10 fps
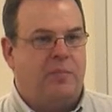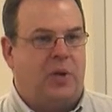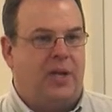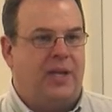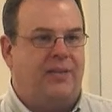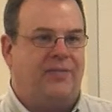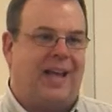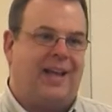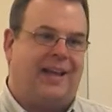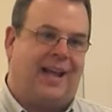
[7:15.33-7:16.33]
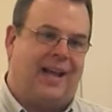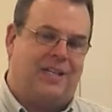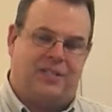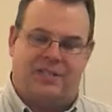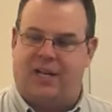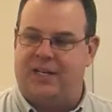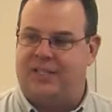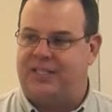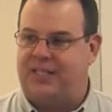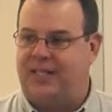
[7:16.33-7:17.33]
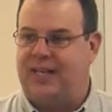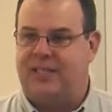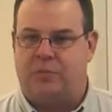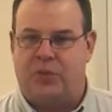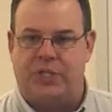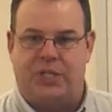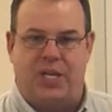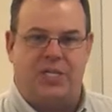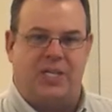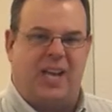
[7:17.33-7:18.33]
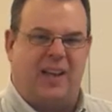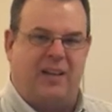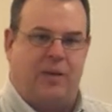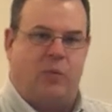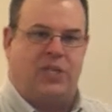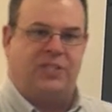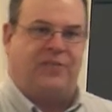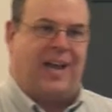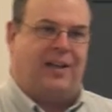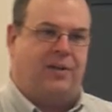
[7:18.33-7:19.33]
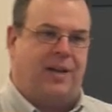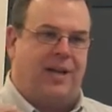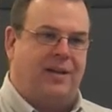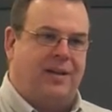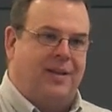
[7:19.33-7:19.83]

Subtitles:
But if that cash is not exceeding that depreciation, that rust factor, that